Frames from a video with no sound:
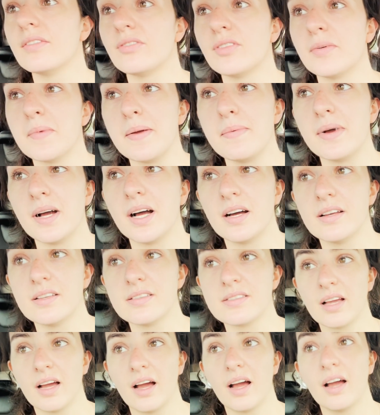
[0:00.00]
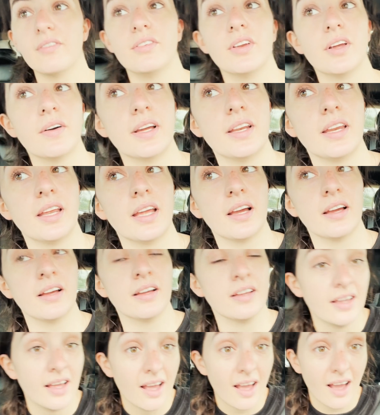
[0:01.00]
mask, I've no
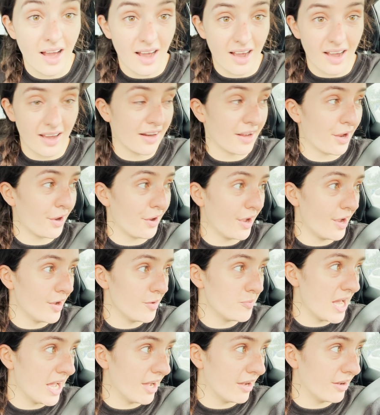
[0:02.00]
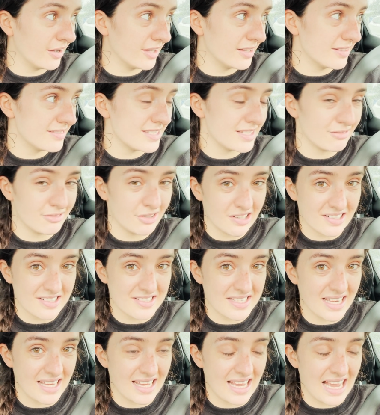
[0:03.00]
idea. I'm gonna go home now and see
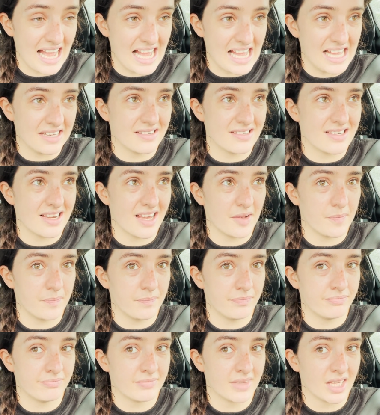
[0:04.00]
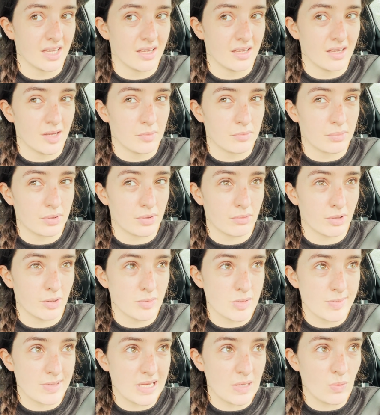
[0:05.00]
Roxy, and
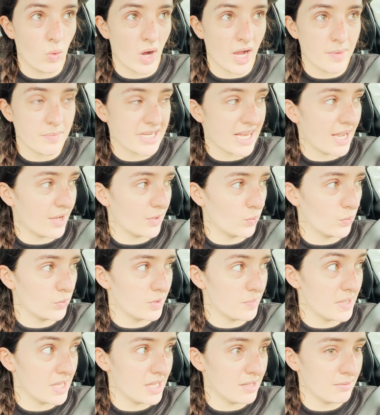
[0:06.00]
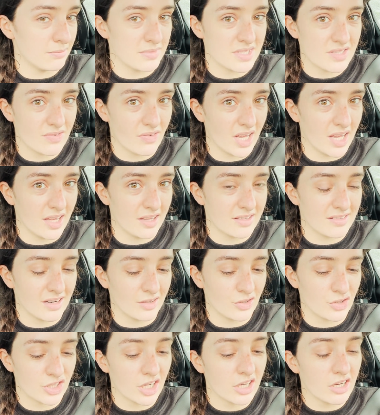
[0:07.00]
probably wipe down all the beams first,
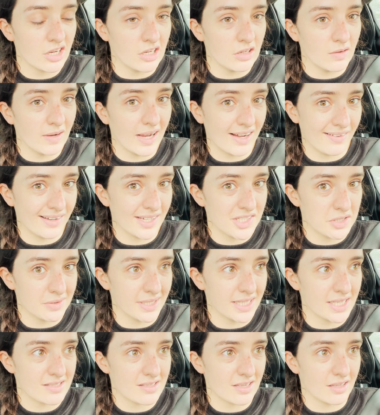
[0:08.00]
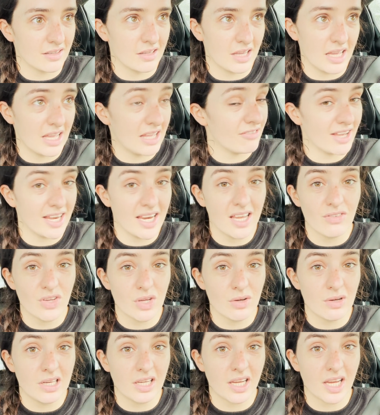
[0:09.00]
and I'll show you how I do it, so that if any of
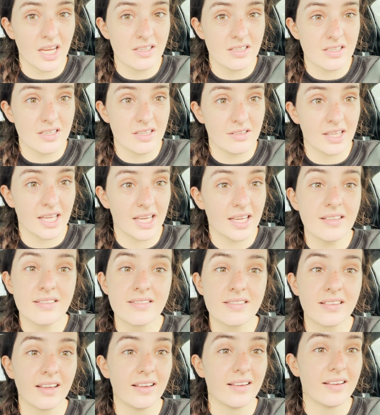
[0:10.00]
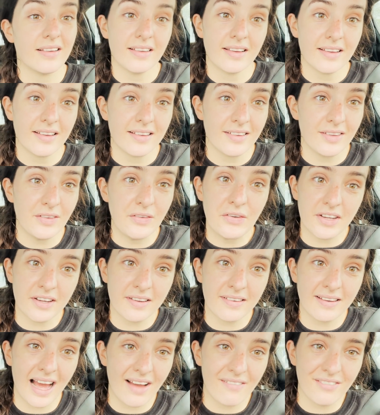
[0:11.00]
you are looking to do this, you
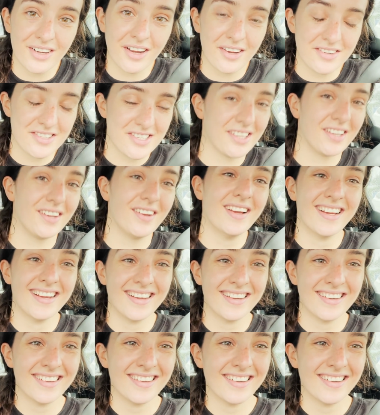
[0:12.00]
can have a go too.